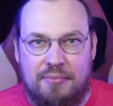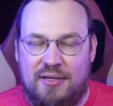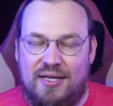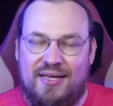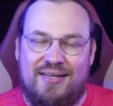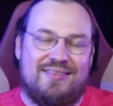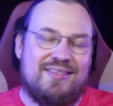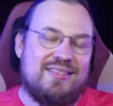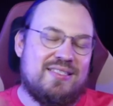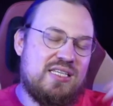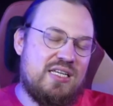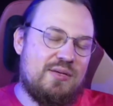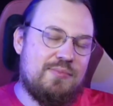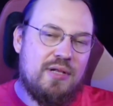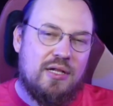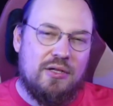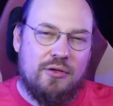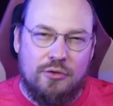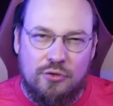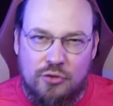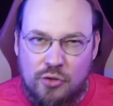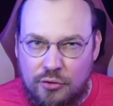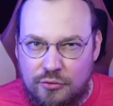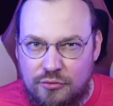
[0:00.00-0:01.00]
Like this email
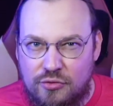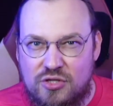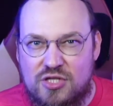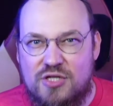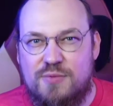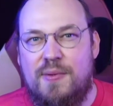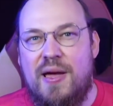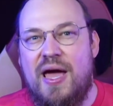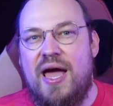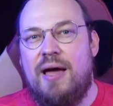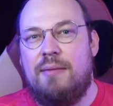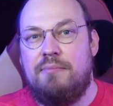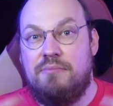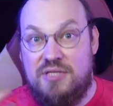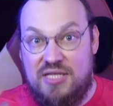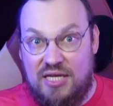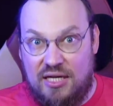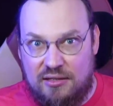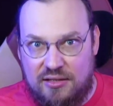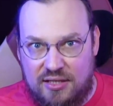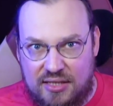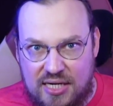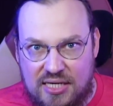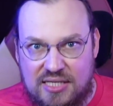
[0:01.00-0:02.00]
could go into spam,
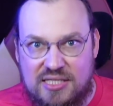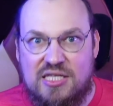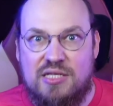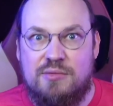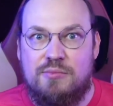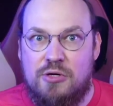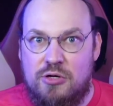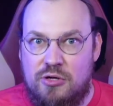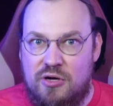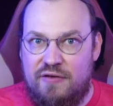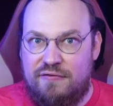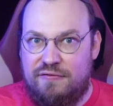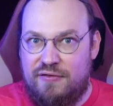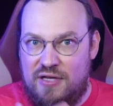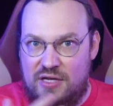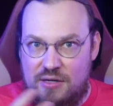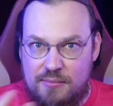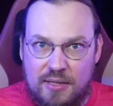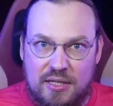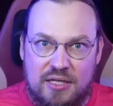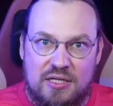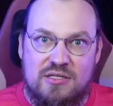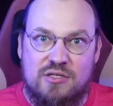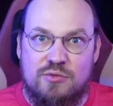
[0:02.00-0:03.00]
tell the customer if the
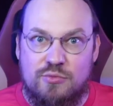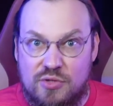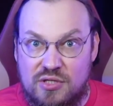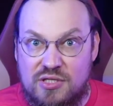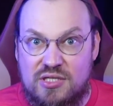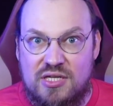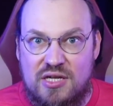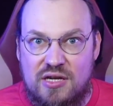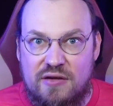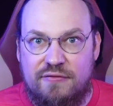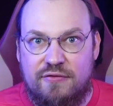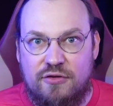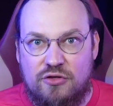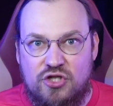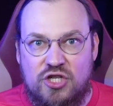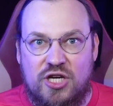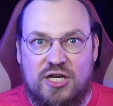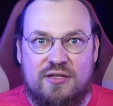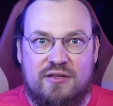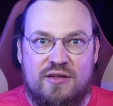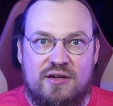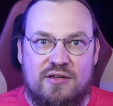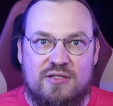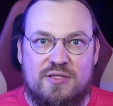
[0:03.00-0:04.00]
email isn't received to
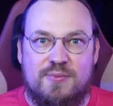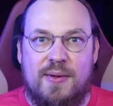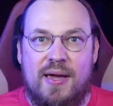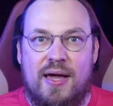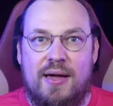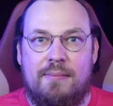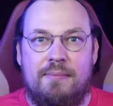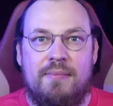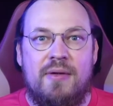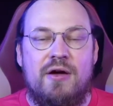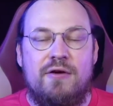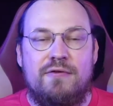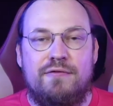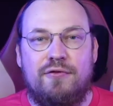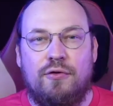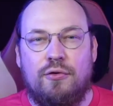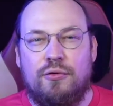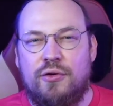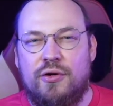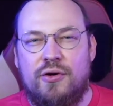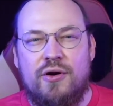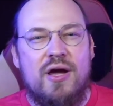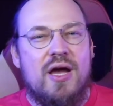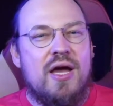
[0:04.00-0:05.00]
check their spam
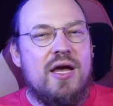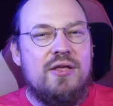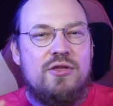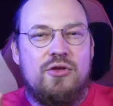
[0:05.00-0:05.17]
folder.